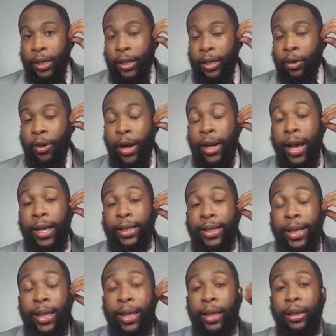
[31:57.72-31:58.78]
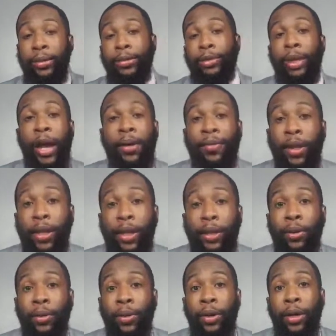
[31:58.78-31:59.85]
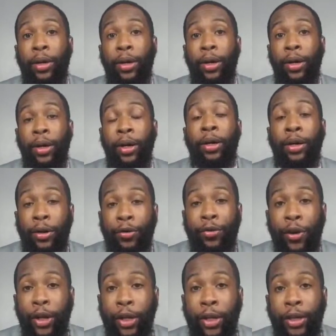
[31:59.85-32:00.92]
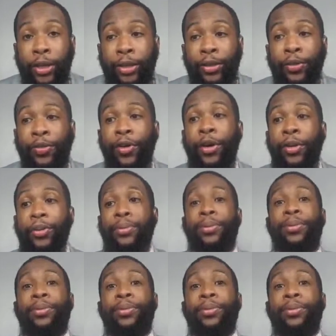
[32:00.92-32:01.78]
Great idea, drafting a good friend of his from